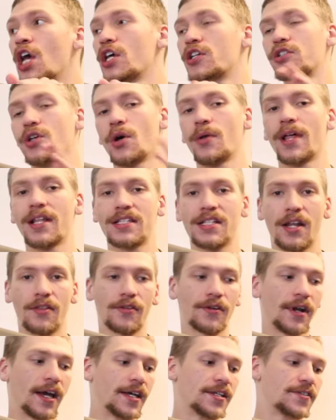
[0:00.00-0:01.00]
So that's
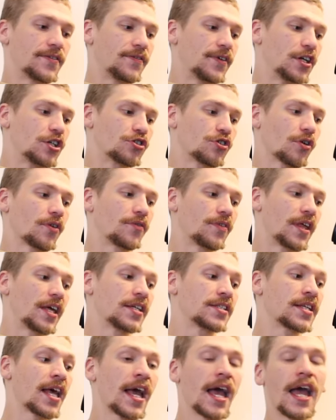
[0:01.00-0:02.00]
another nice feature of
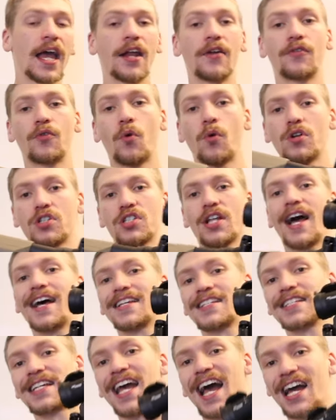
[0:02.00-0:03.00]
this. And of course,
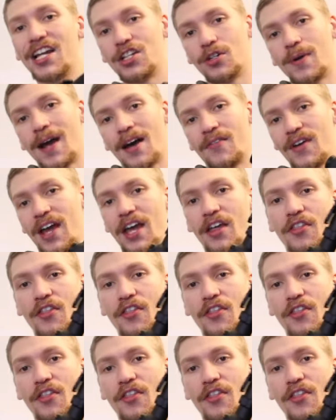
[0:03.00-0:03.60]
lastly, I do have a